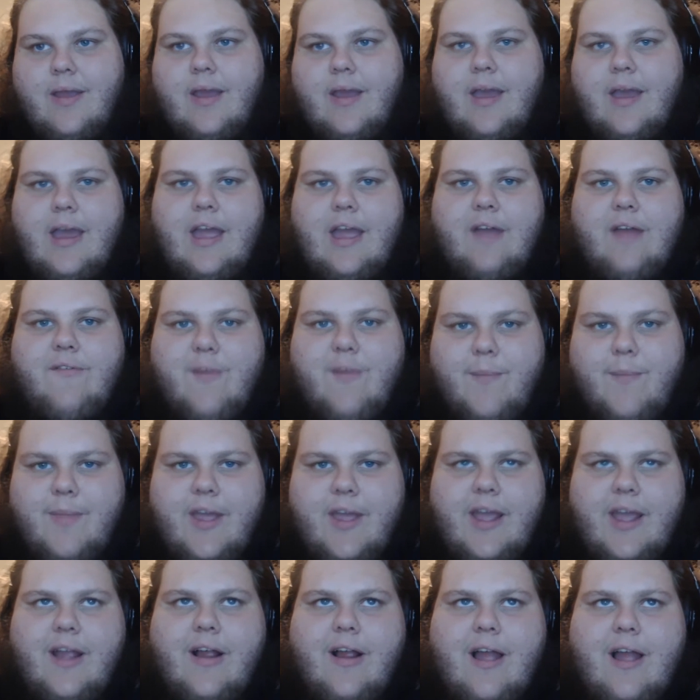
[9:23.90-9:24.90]
And from
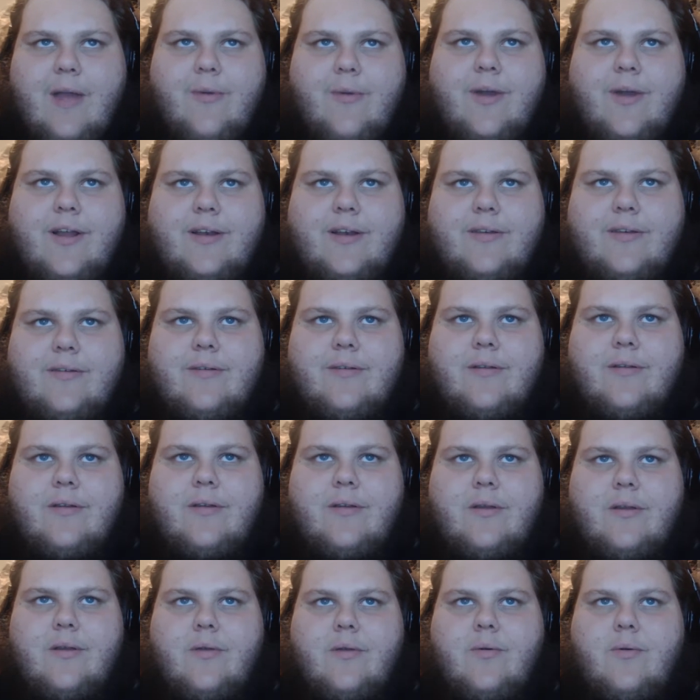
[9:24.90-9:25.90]
there, I went,
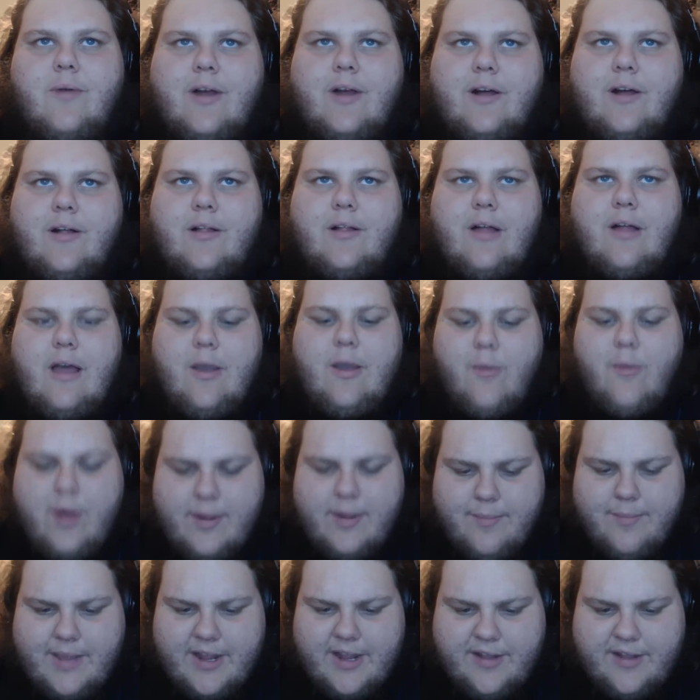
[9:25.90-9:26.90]
well, I
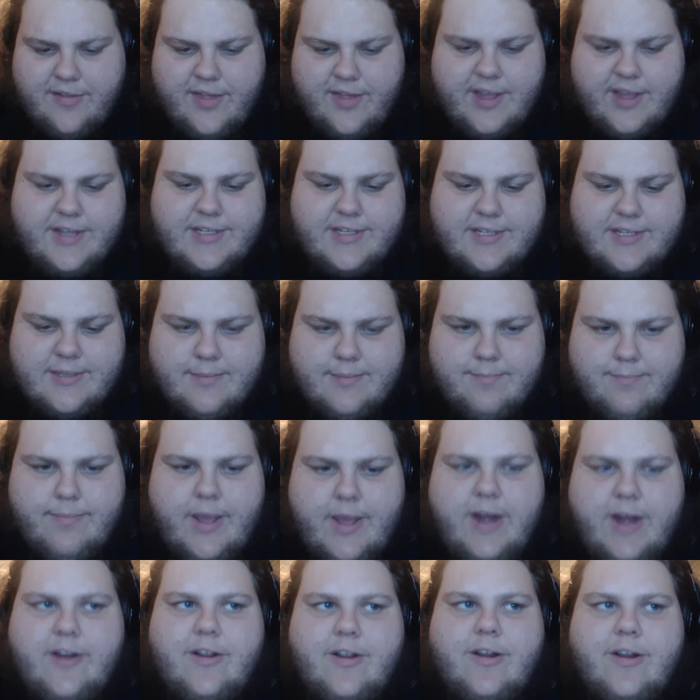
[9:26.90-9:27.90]
want to make this
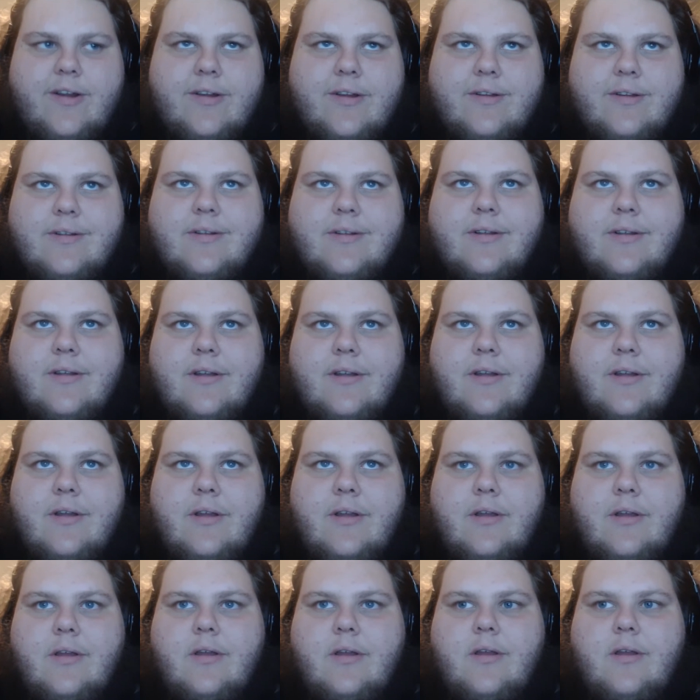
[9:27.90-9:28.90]
better,
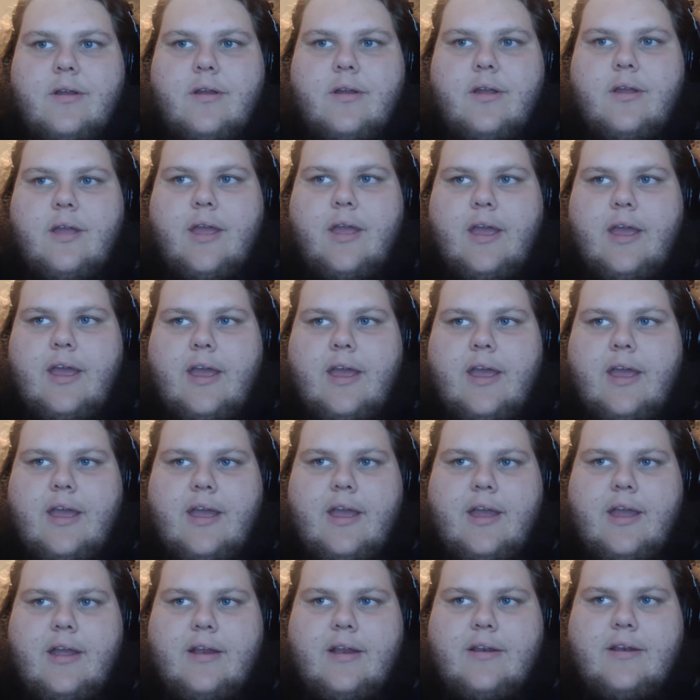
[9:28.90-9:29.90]

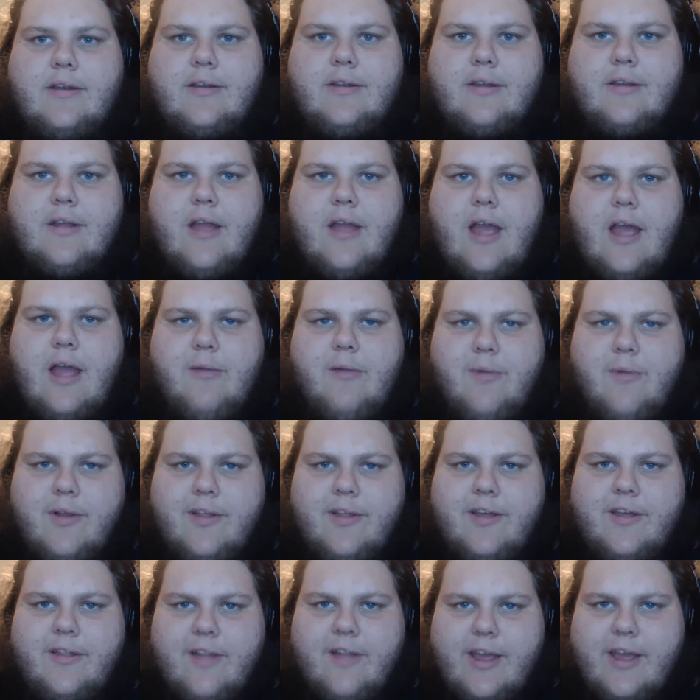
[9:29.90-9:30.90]
and I
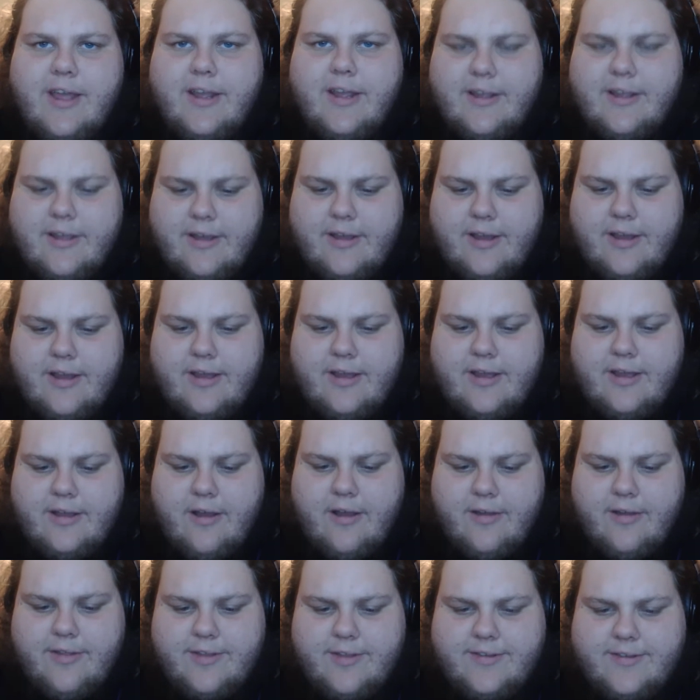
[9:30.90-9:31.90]
really like
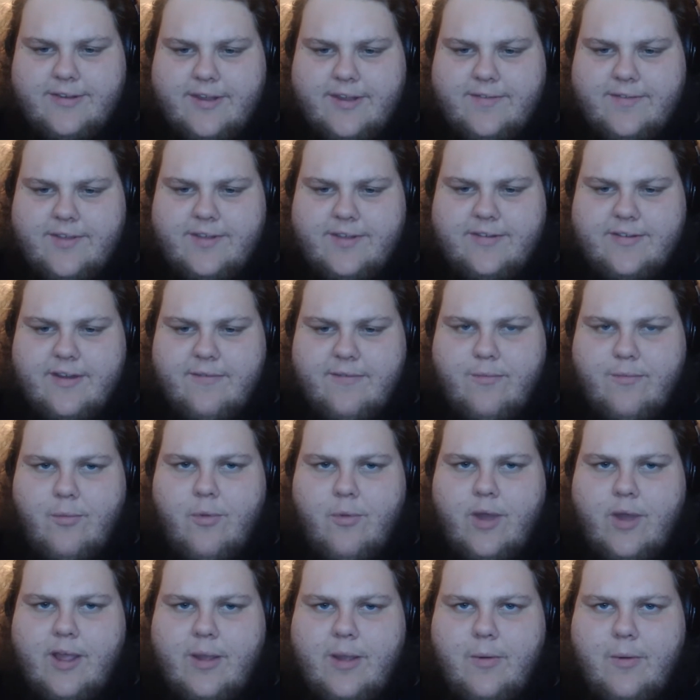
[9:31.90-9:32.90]
all this TV stuff.
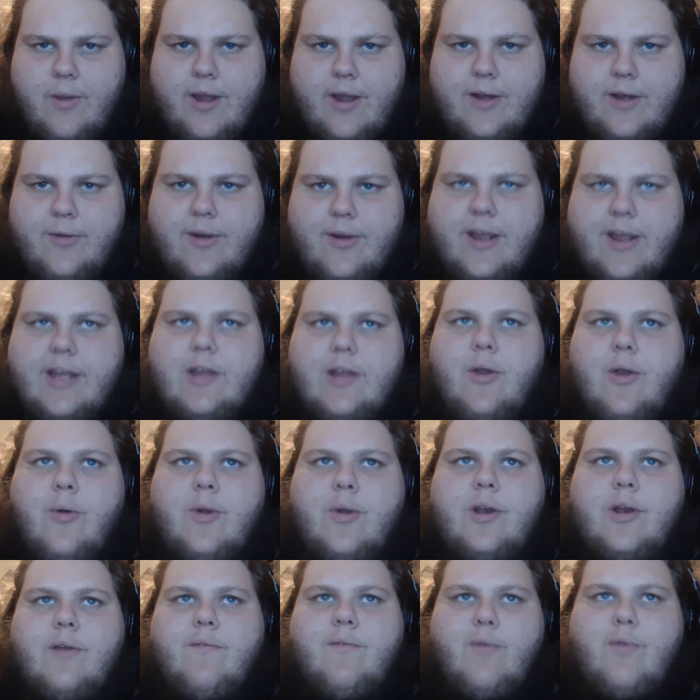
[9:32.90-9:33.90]
Why don't I
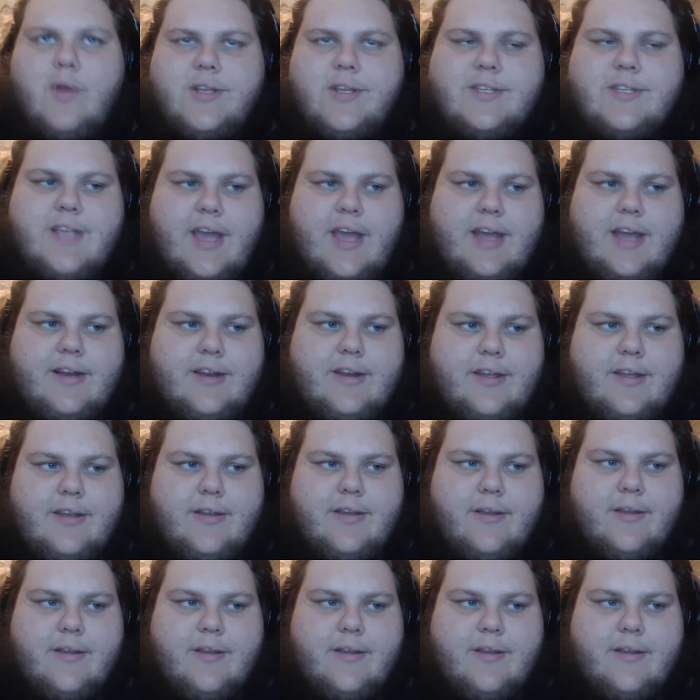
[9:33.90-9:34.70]
go into voice acting?